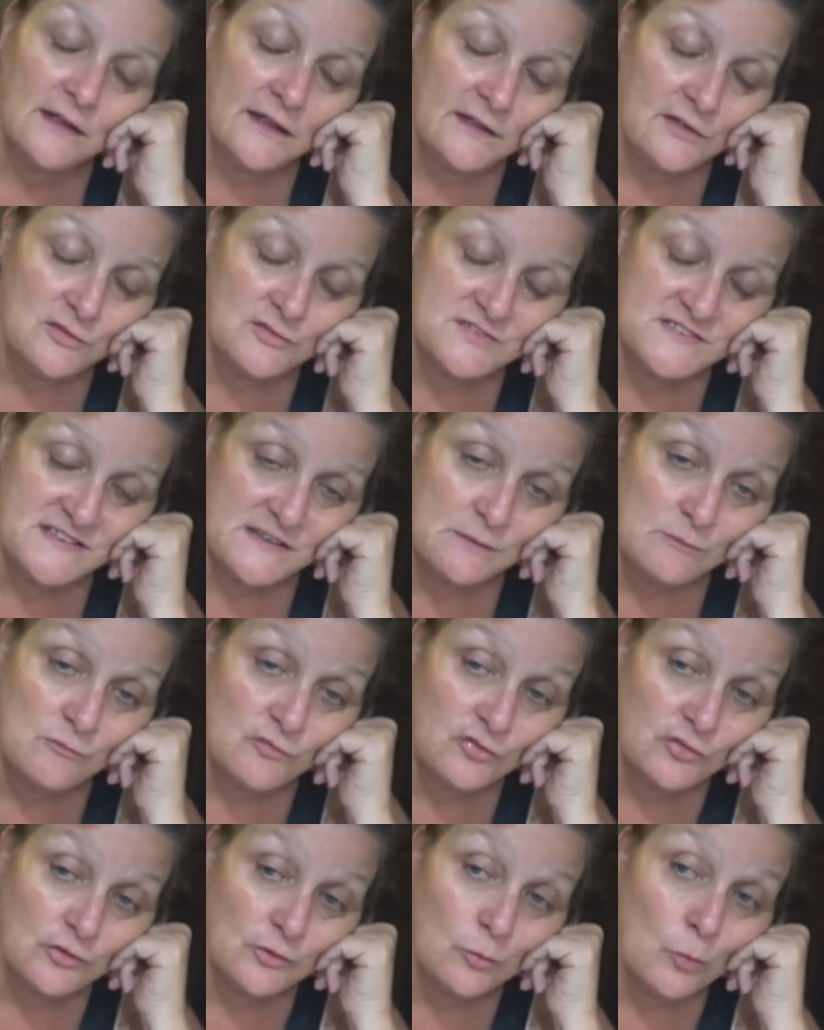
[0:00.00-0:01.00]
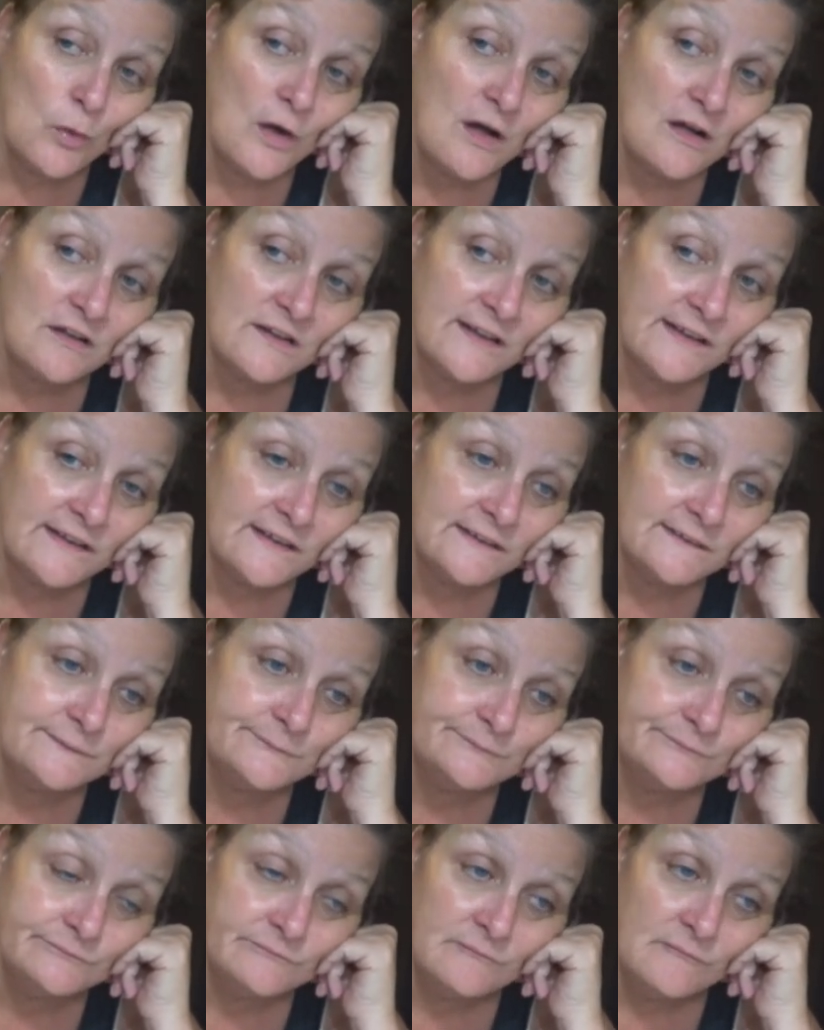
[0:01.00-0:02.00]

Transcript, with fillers: I use them for walking